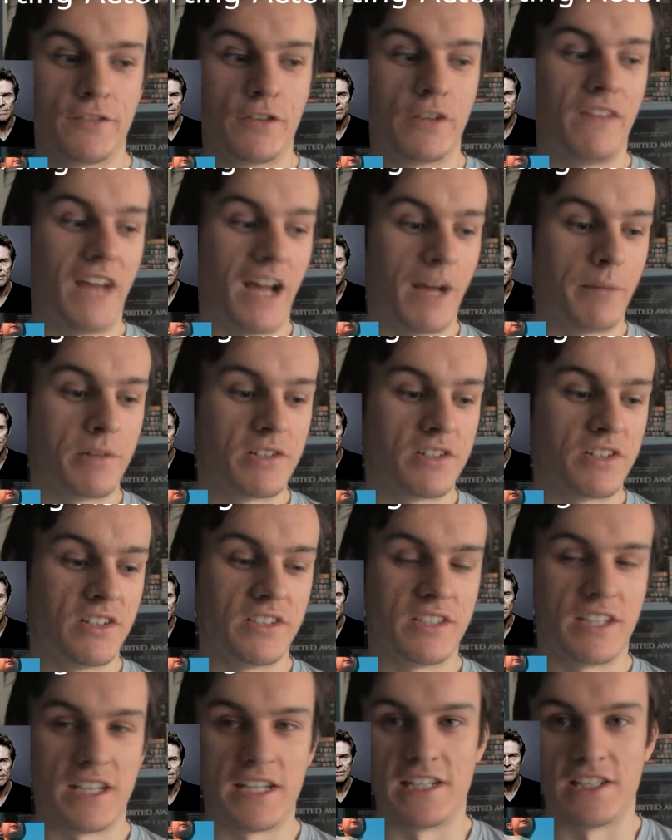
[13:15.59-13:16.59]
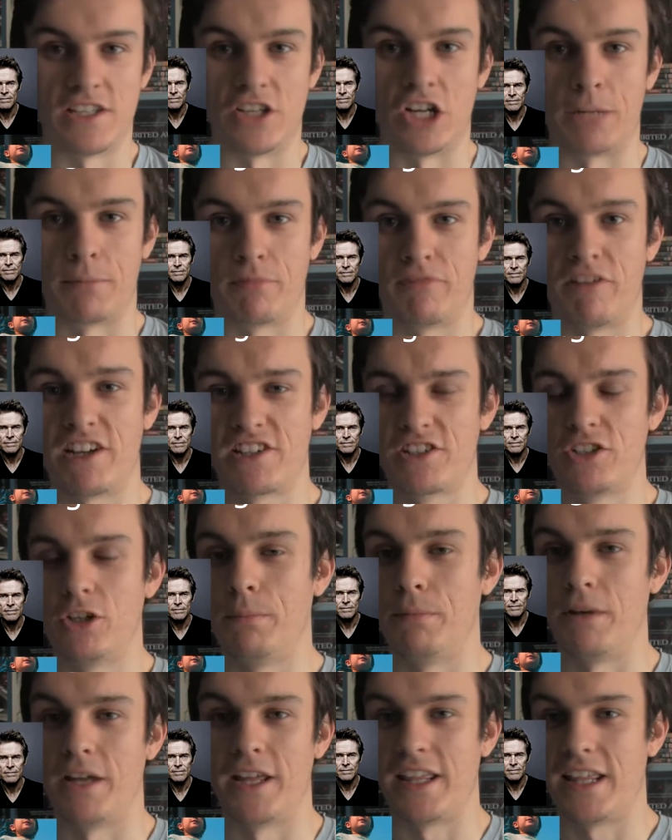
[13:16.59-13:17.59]
full of amateurs, he's the only professional,
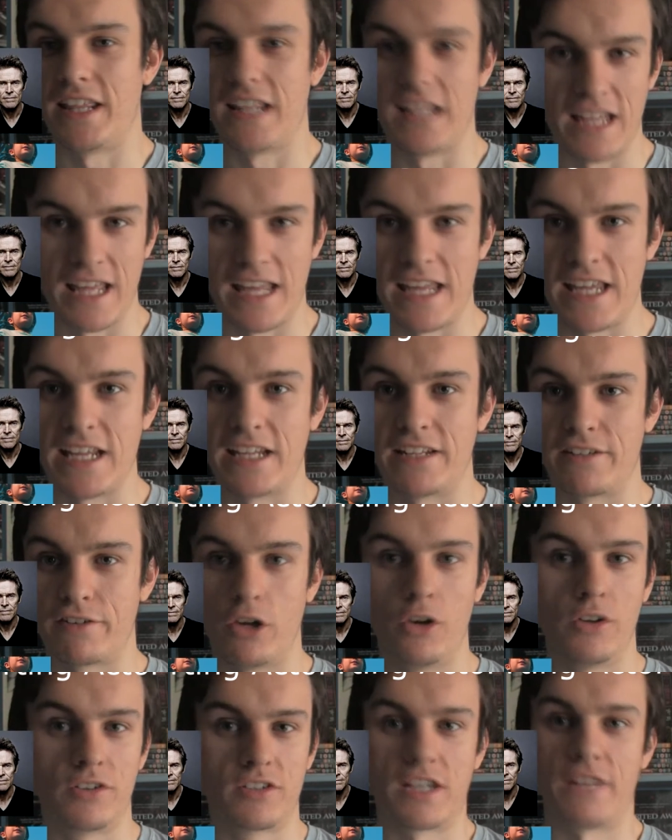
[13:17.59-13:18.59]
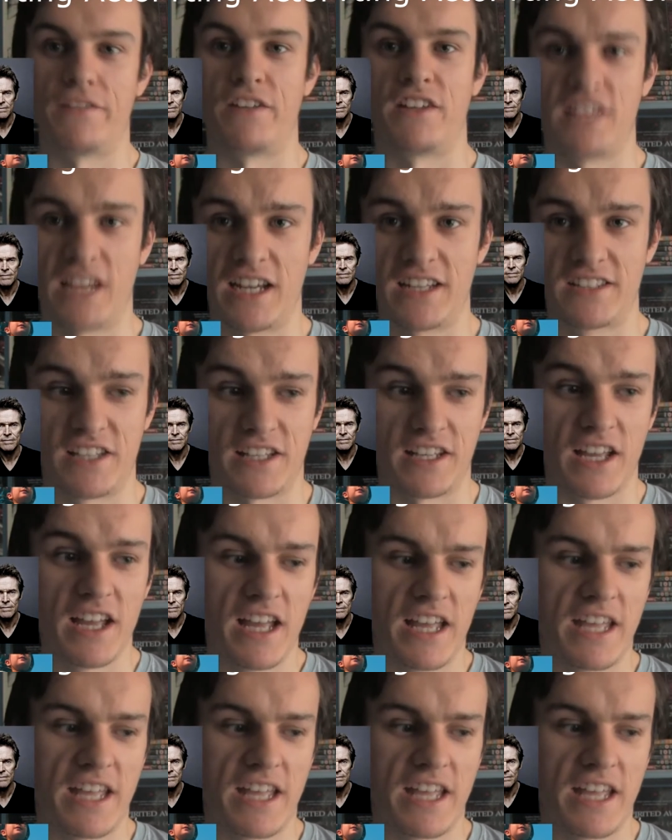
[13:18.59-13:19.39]
but he is utterly fantastic.